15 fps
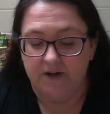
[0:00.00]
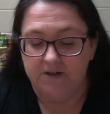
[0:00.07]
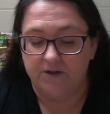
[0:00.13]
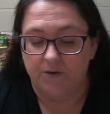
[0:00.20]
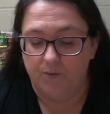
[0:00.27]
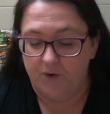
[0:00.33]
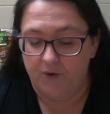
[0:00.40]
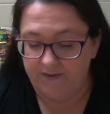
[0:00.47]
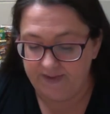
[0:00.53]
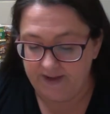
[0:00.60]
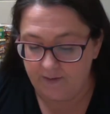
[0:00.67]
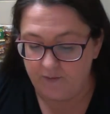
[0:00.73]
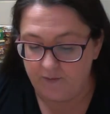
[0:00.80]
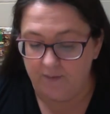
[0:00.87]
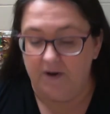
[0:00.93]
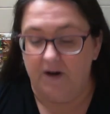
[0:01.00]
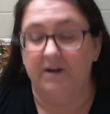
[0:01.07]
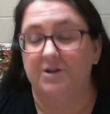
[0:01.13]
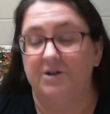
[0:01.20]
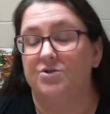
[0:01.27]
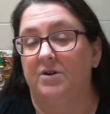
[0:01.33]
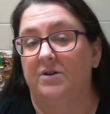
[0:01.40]
So, one thing we're
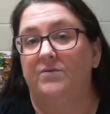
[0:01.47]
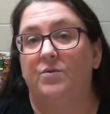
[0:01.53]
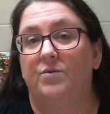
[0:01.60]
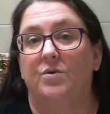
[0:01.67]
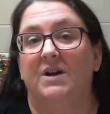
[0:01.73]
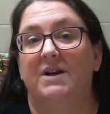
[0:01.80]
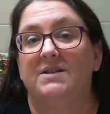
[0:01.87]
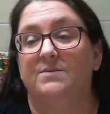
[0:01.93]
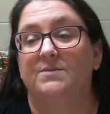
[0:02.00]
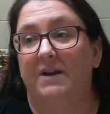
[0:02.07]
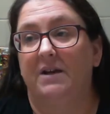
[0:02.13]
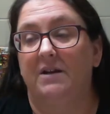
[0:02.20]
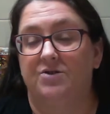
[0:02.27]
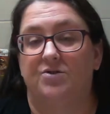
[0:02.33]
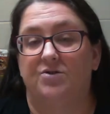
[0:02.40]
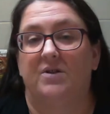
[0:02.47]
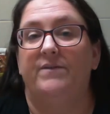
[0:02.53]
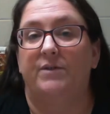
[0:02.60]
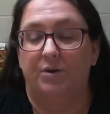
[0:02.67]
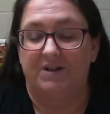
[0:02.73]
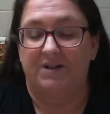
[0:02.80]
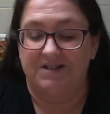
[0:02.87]
monitoring for is making sure that
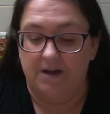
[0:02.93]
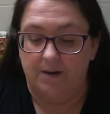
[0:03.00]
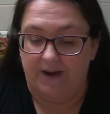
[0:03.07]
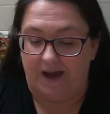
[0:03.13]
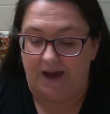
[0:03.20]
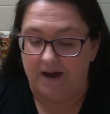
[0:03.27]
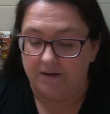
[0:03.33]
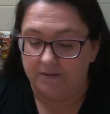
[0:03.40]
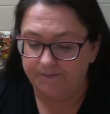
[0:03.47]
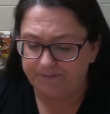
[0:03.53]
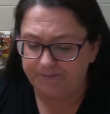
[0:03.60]
fluid is coming out.